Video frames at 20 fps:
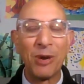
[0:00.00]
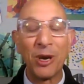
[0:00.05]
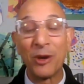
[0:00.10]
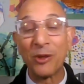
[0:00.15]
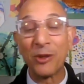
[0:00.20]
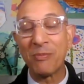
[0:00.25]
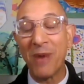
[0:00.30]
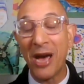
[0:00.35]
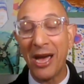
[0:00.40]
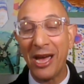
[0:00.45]

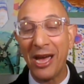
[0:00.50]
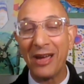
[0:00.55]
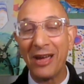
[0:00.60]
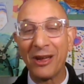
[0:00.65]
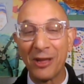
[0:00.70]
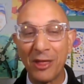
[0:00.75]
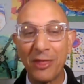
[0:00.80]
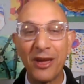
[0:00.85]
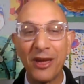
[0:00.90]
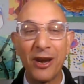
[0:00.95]
both my
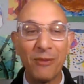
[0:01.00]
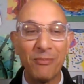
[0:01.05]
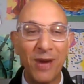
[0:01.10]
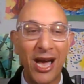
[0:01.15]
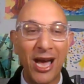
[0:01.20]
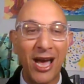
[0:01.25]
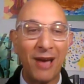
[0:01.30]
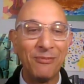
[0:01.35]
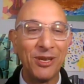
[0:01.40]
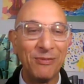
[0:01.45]
their
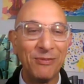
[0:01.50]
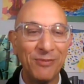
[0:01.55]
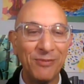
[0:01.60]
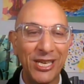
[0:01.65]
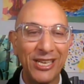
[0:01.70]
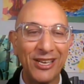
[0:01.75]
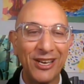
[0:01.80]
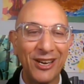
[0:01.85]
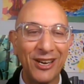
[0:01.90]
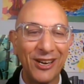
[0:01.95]
mom and
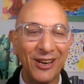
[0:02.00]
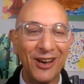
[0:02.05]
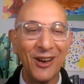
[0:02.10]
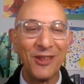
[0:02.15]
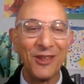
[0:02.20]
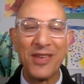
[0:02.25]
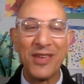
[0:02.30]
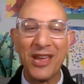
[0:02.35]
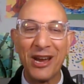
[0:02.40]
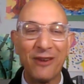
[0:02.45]
me
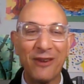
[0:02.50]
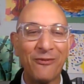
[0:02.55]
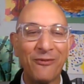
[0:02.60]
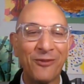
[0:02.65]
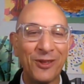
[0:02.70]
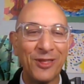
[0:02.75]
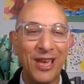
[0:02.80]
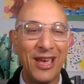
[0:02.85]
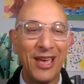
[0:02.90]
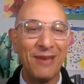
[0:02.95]
are there
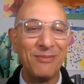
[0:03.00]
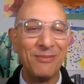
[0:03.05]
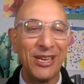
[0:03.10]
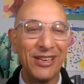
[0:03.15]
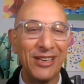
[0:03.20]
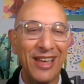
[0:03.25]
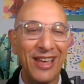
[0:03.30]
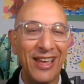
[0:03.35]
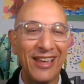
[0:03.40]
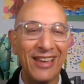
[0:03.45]
for them
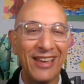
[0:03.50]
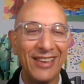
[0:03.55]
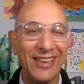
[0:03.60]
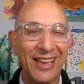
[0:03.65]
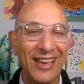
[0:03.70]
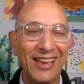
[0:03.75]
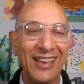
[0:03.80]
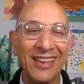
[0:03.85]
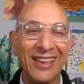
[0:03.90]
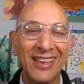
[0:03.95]

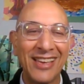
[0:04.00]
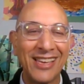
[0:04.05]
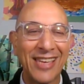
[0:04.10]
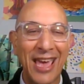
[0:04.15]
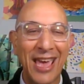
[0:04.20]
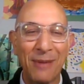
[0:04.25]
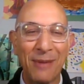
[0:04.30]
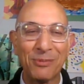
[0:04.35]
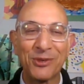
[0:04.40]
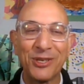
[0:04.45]
and
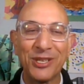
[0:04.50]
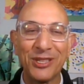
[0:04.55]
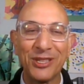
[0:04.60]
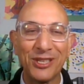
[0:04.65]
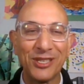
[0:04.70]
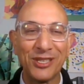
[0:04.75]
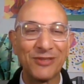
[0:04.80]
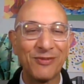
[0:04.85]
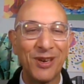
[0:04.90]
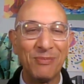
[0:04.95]
capturing
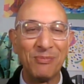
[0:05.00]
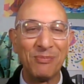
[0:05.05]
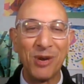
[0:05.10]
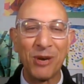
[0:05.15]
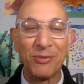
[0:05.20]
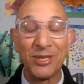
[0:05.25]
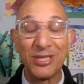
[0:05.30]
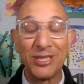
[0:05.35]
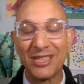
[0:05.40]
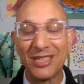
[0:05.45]
those fun
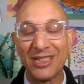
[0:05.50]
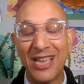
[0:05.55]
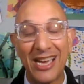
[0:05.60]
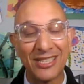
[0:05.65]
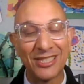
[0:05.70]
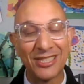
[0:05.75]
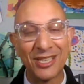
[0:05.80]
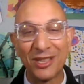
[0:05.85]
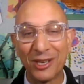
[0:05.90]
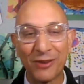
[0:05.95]
moments. A
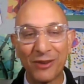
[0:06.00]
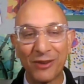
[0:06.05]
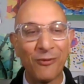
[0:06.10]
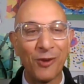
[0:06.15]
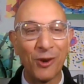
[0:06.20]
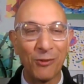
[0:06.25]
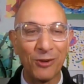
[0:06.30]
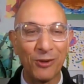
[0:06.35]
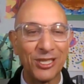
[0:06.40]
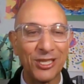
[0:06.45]
lot to look
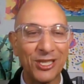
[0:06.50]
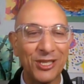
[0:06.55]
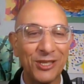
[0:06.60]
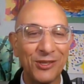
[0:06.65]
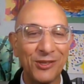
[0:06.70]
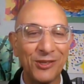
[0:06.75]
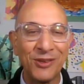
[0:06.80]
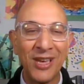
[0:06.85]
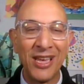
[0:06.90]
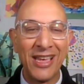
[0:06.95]
forward
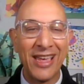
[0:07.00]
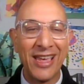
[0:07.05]
to.